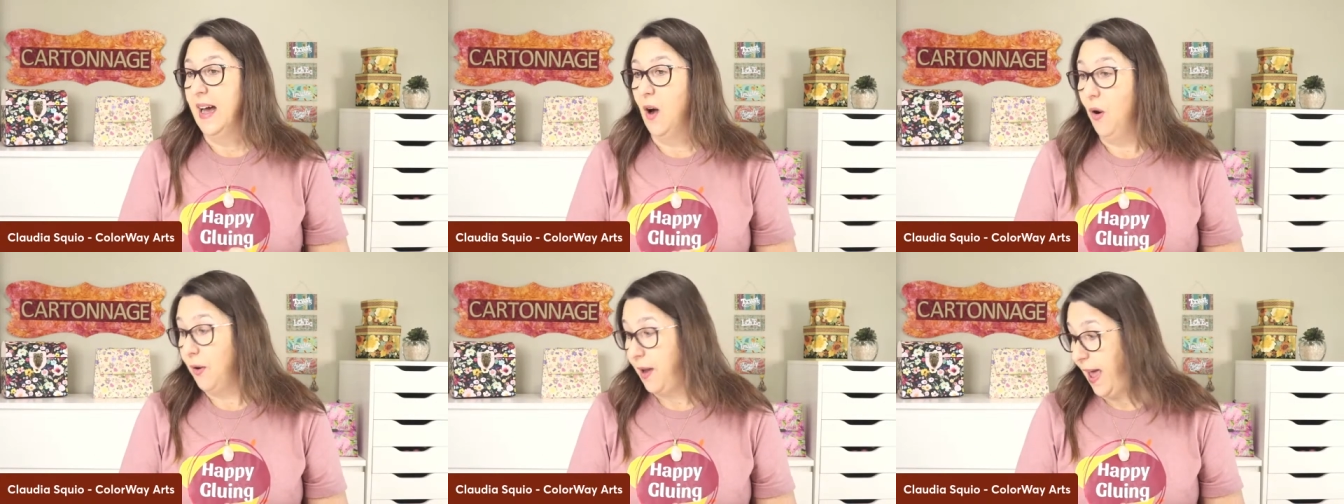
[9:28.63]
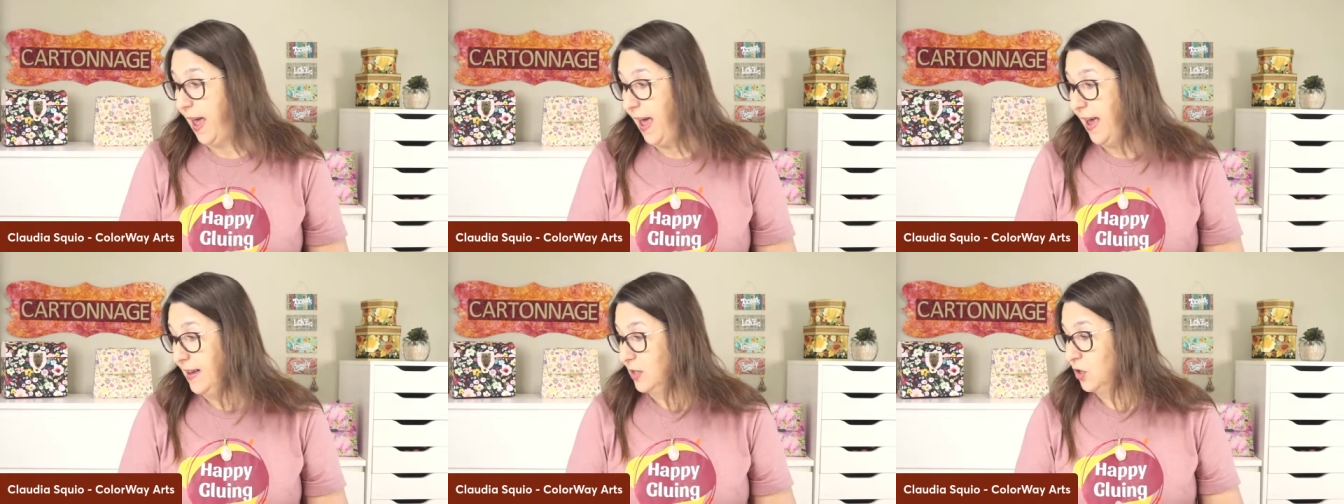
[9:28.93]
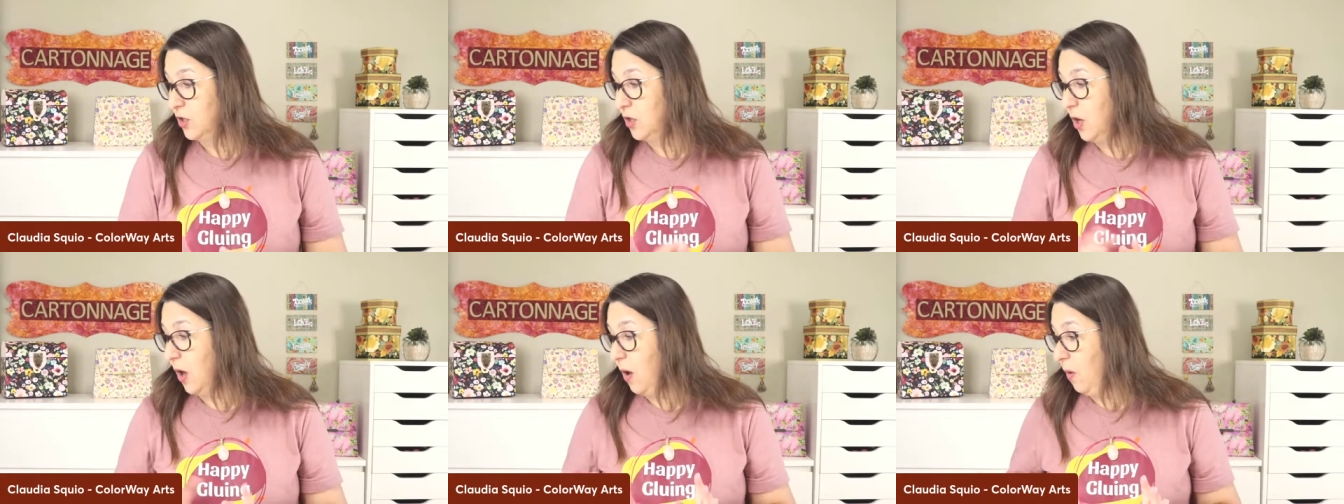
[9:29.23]
Okay,
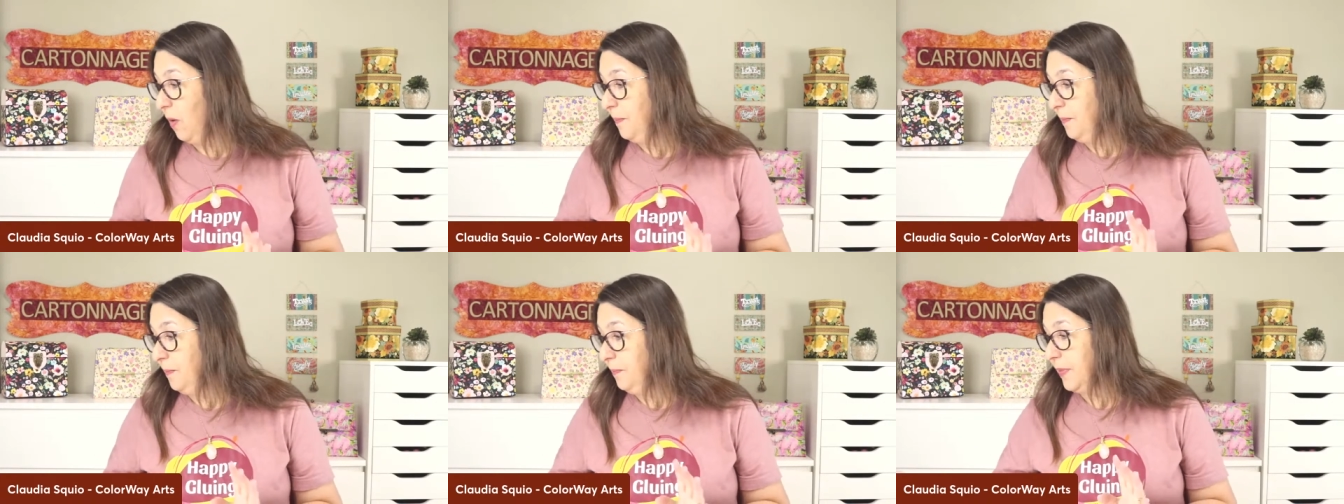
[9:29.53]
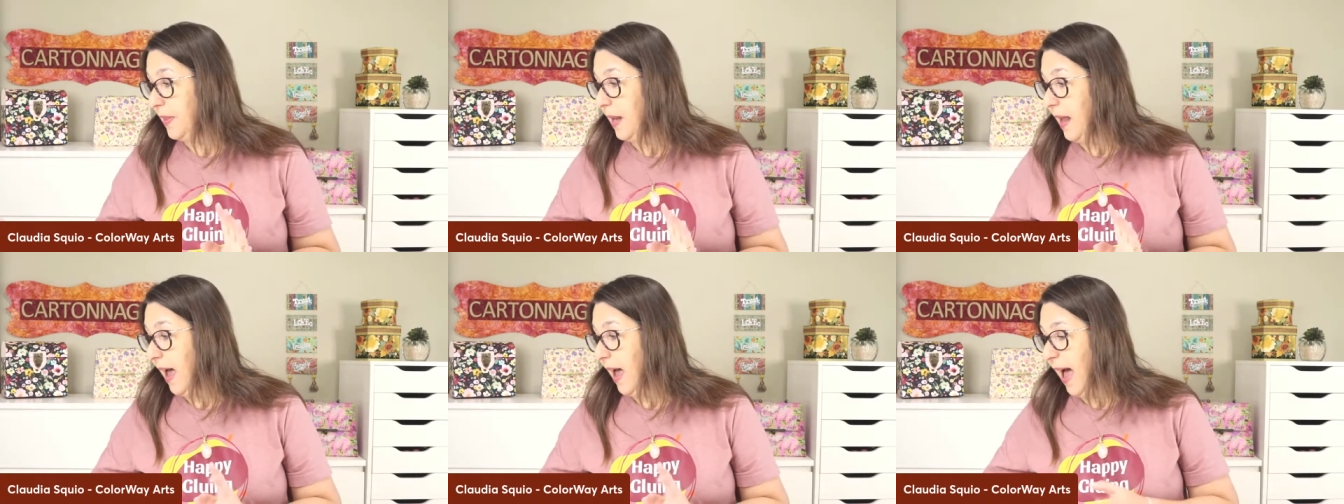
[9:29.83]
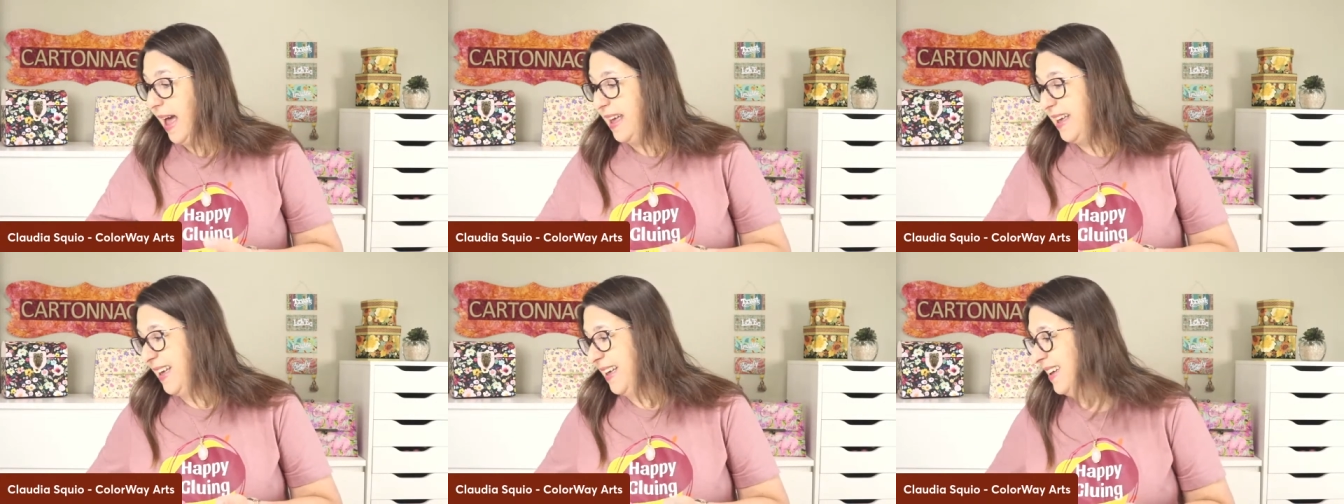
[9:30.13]
so
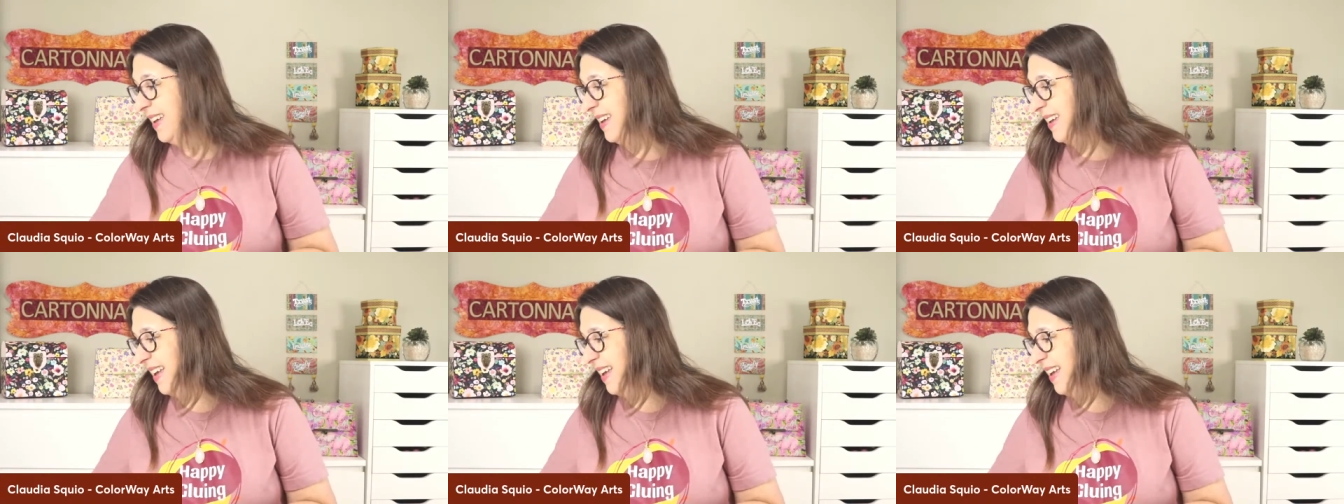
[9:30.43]
I